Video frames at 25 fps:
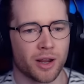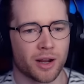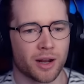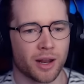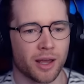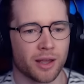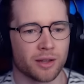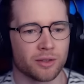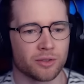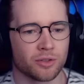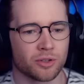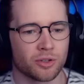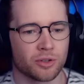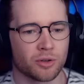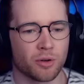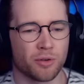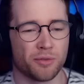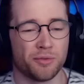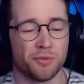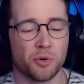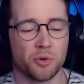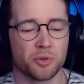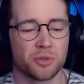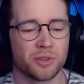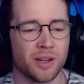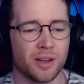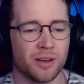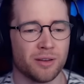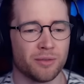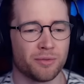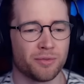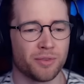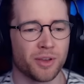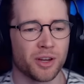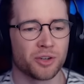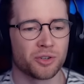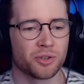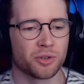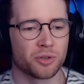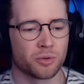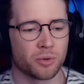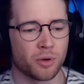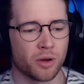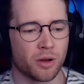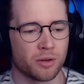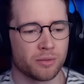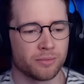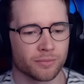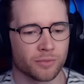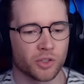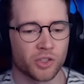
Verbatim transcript: cleansed. We've got 14 fish as well.